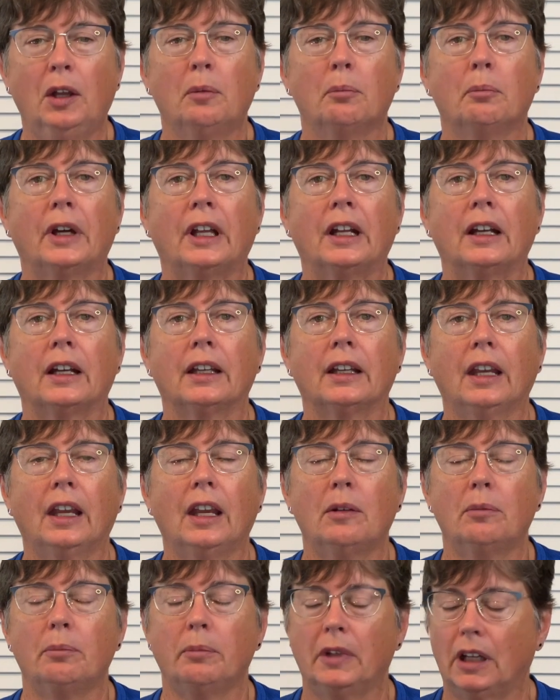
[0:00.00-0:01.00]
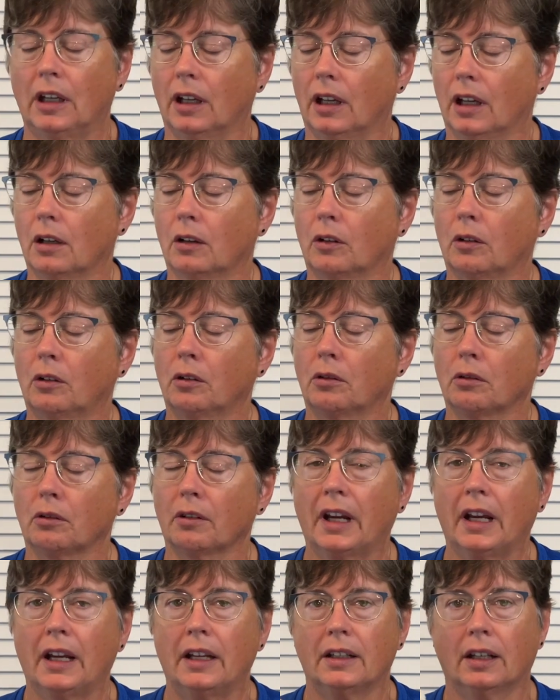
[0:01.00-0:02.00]
But it gave me a
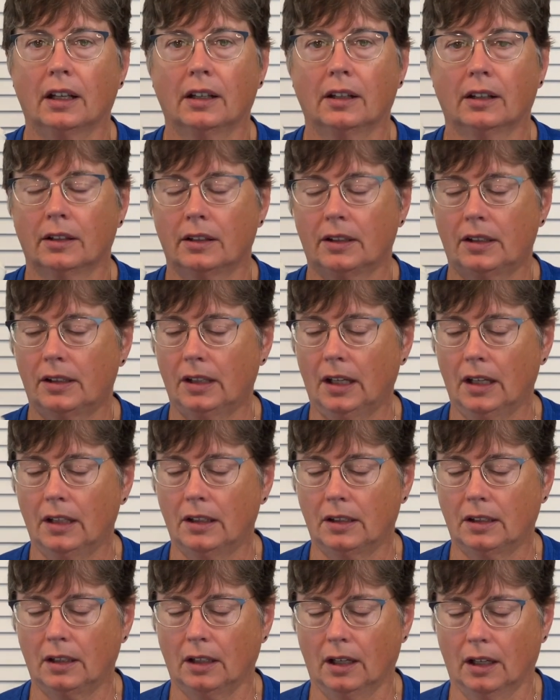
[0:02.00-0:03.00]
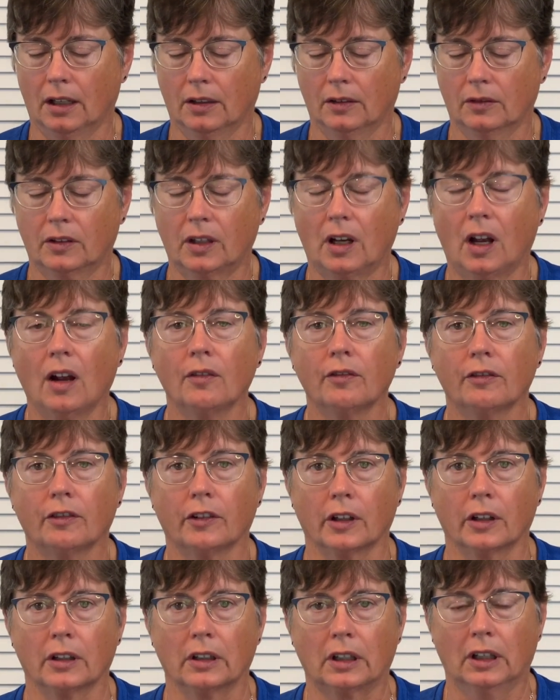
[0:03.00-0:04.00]
great sense of
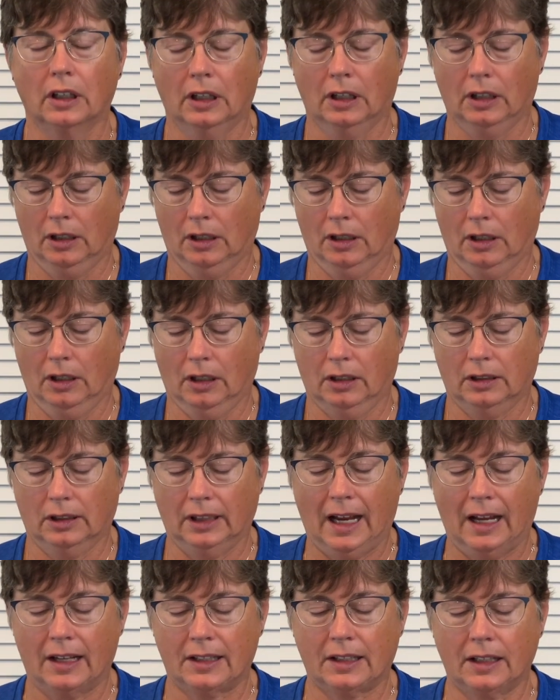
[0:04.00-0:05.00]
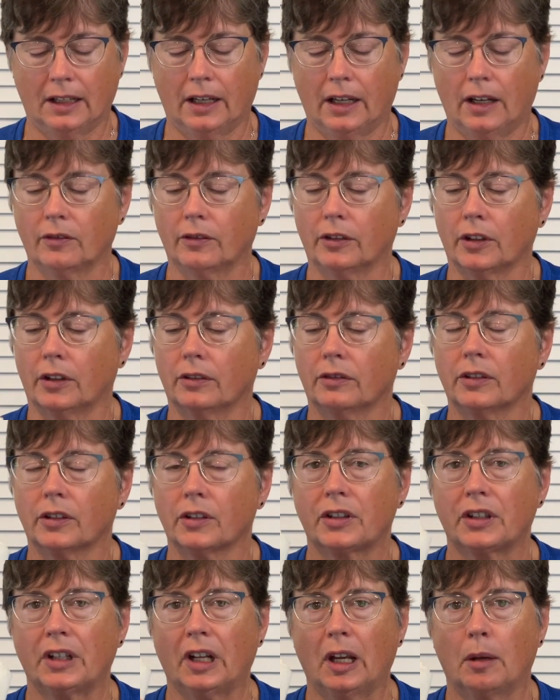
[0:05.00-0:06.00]
comfort last night for the
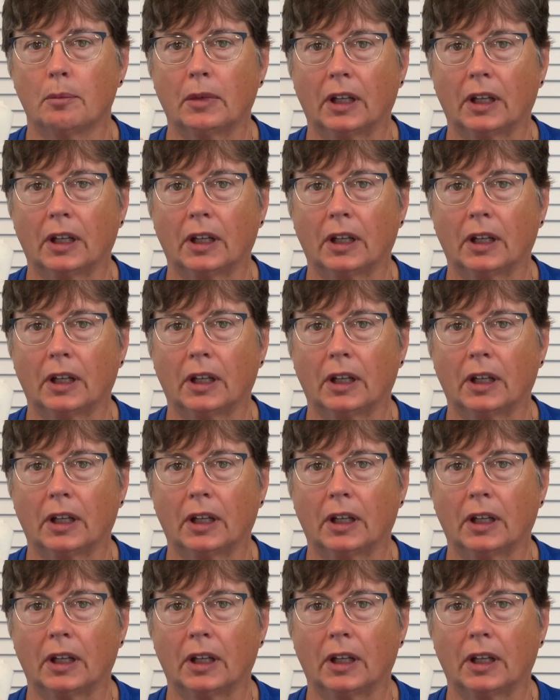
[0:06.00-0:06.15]
first time.